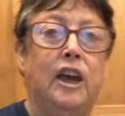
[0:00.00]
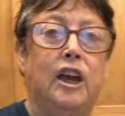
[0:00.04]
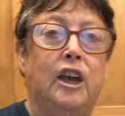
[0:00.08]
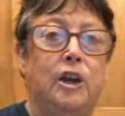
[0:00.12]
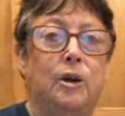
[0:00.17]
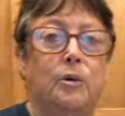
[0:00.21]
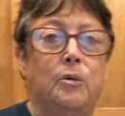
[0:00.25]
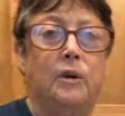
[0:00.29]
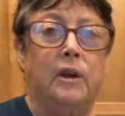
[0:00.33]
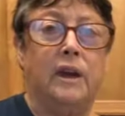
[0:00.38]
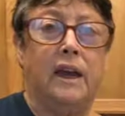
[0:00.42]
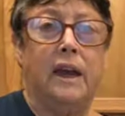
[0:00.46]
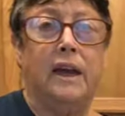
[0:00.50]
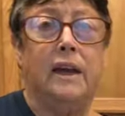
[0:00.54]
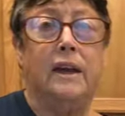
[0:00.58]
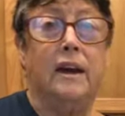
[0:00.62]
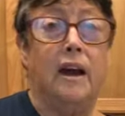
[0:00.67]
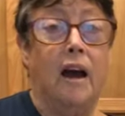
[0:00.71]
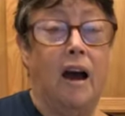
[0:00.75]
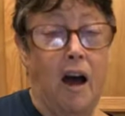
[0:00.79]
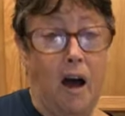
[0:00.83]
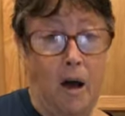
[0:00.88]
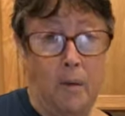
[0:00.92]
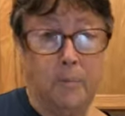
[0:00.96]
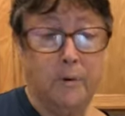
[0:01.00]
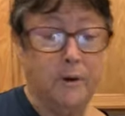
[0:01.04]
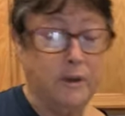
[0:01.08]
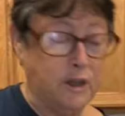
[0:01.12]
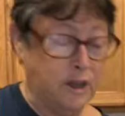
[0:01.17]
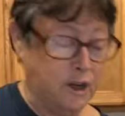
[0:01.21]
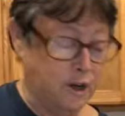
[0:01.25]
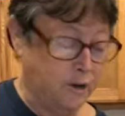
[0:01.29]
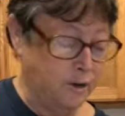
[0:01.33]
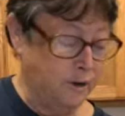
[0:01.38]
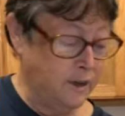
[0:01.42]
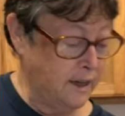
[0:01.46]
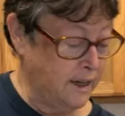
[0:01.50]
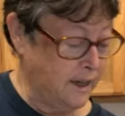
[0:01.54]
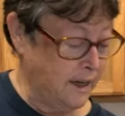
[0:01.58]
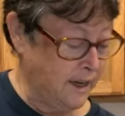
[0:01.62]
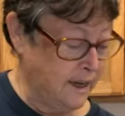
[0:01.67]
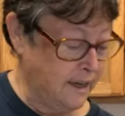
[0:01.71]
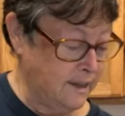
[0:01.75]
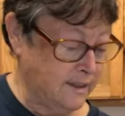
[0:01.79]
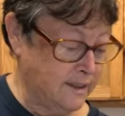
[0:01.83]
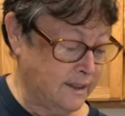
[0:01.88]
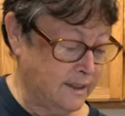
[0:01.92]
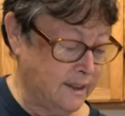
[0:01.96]
You will get
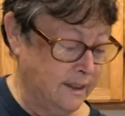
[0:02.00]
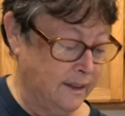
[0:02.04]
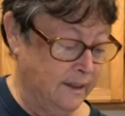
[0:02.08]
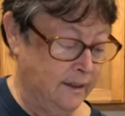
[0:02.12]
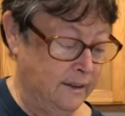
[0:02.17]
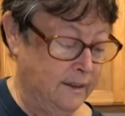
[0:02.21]
opportunities